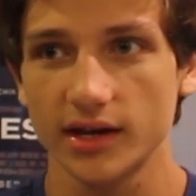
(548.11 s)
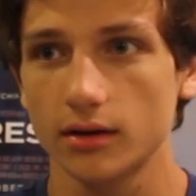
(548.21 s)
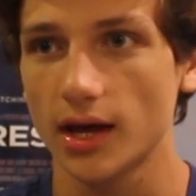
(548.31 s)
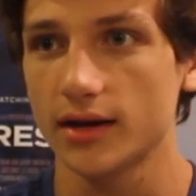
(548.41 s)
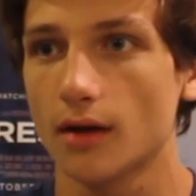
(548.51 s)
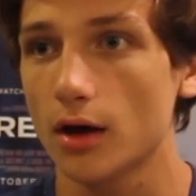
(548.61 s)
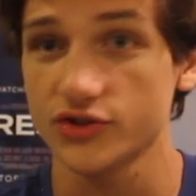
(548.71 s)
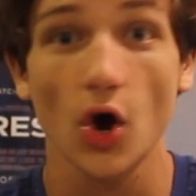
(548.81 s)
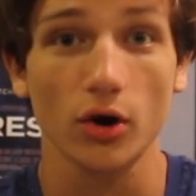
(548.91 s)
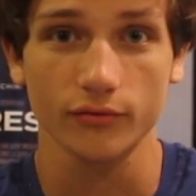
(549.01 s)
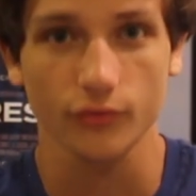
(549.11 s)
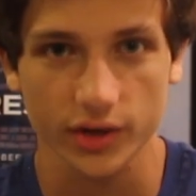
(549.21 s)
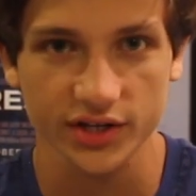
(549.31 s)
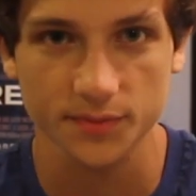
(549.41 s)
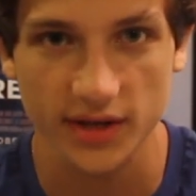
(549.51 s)
and a ton of
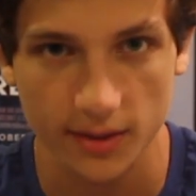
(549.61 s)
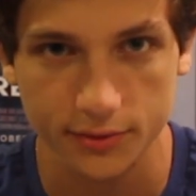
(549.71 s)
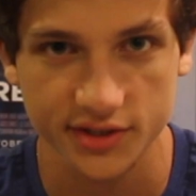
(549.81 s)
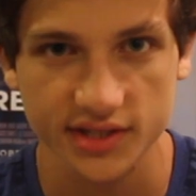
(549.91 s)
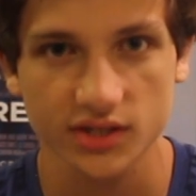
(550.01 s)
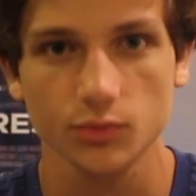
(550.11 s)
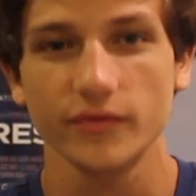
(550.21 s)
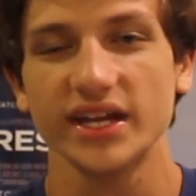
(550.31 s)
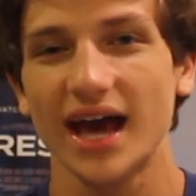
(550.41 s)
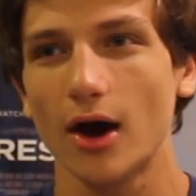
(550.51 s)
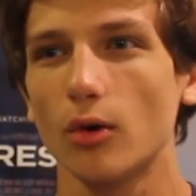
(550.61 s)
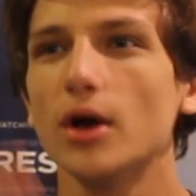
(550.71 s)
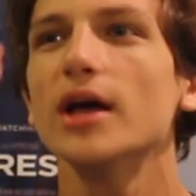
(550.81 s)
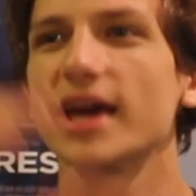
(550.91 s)
critics being able to see this movie, and how